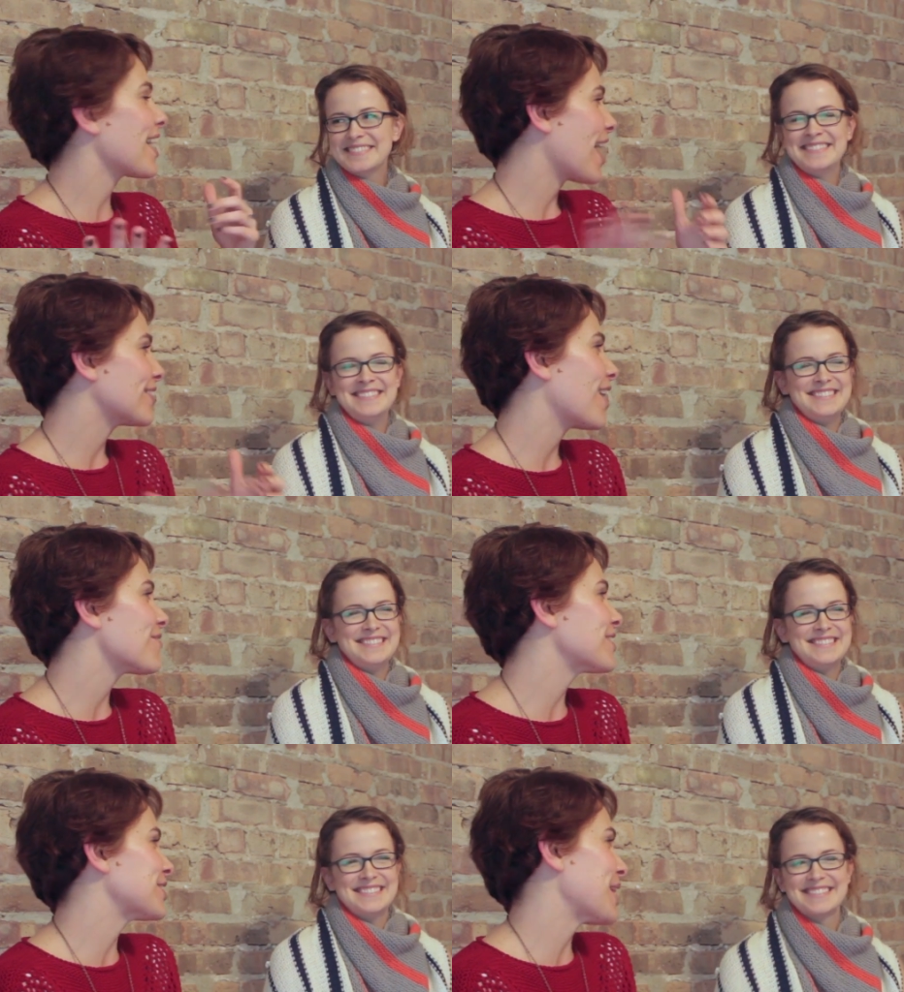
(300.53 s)
Speaker 1: I, I
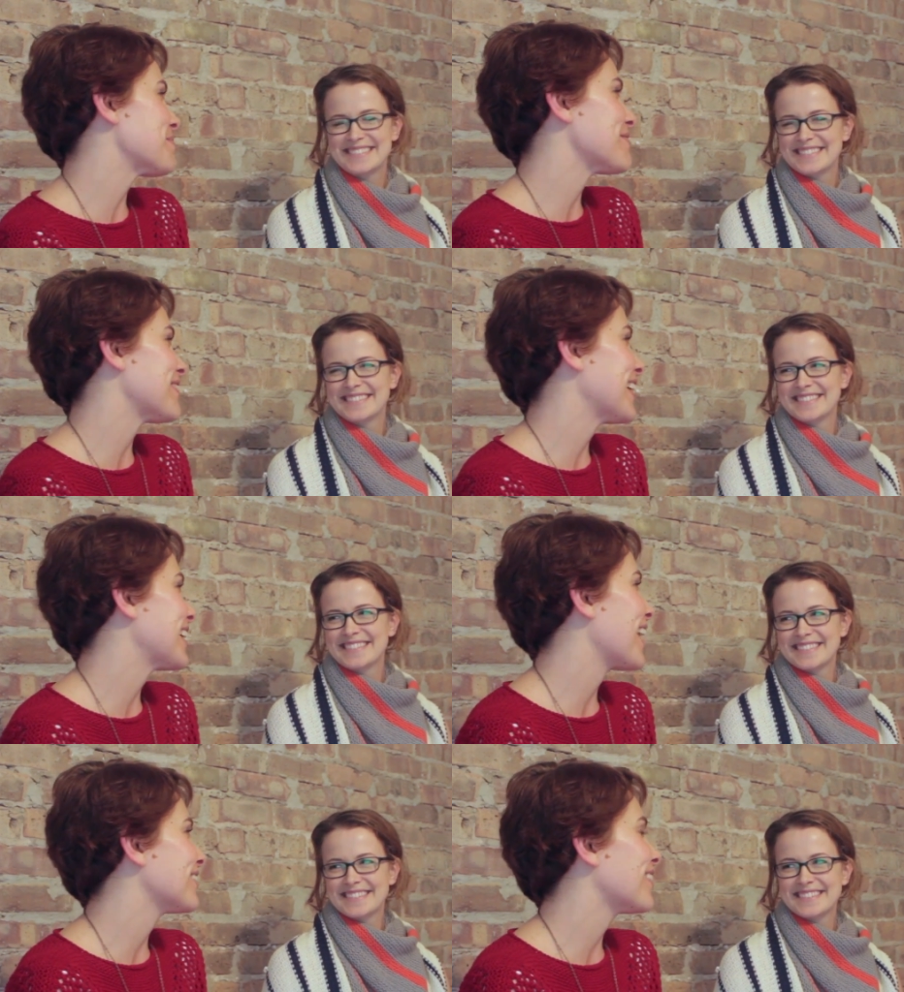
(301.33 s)
love the shape of it,
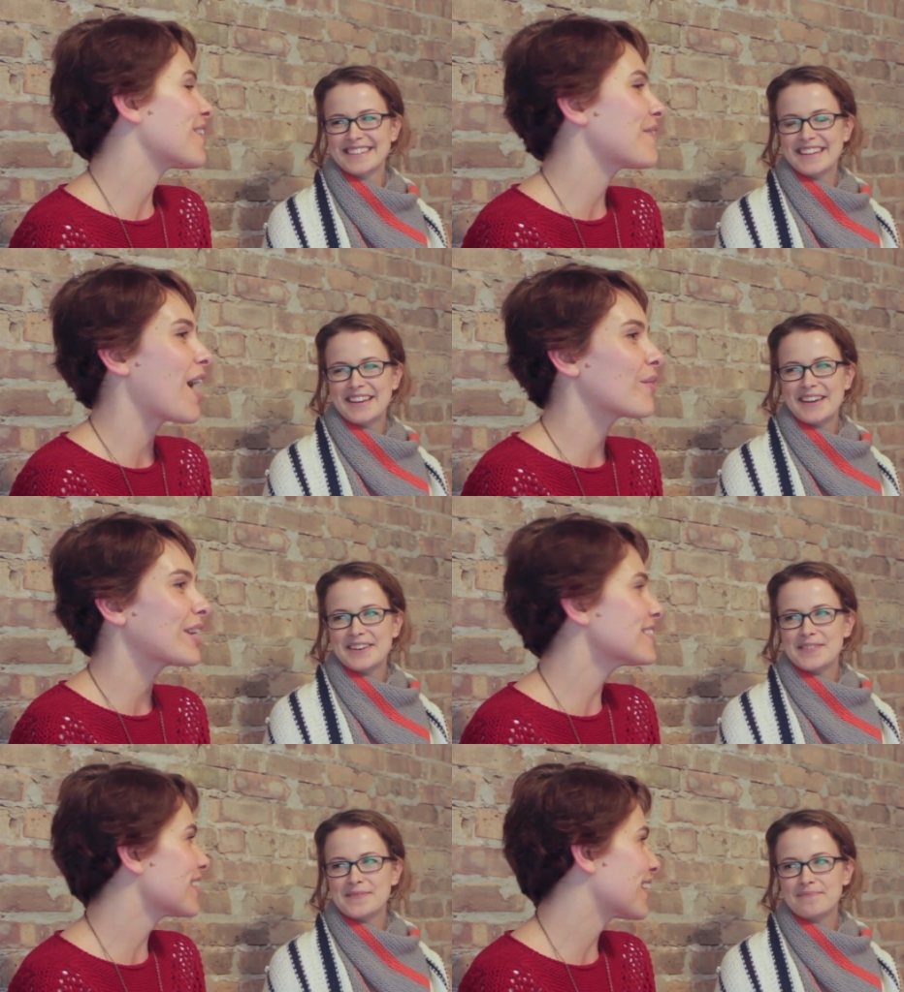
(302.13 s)
and I love how
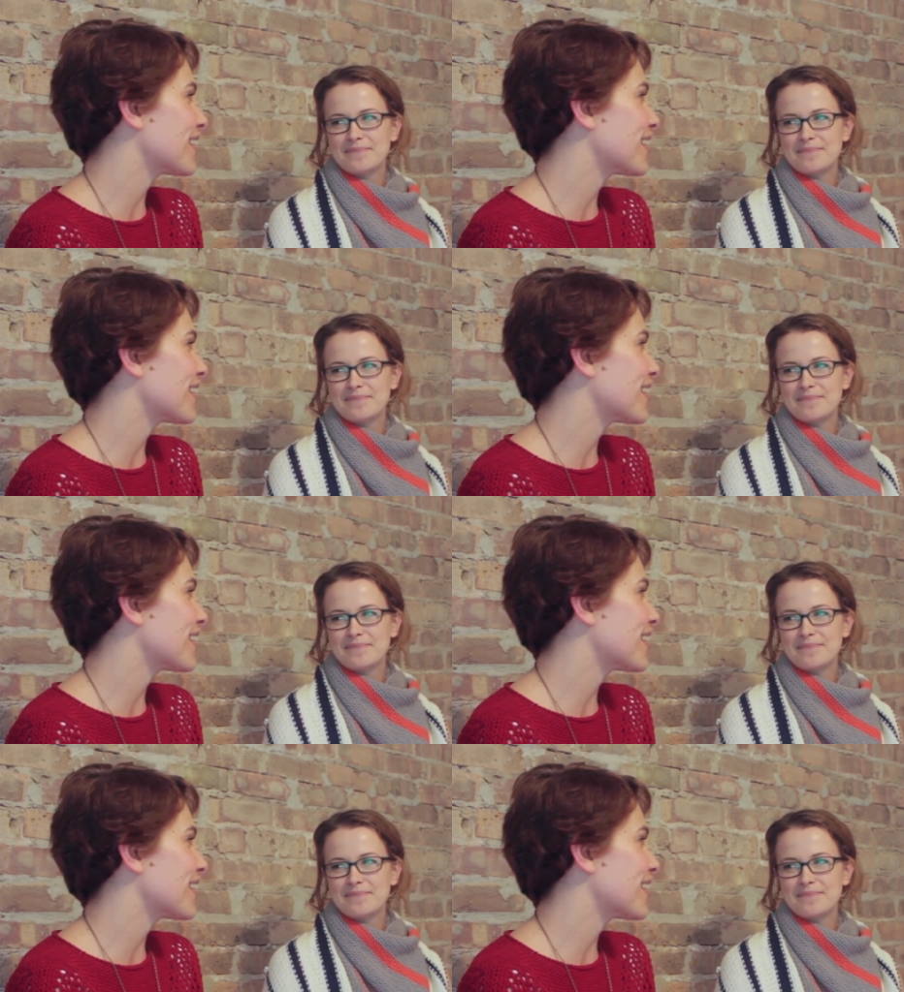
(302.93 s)
easy it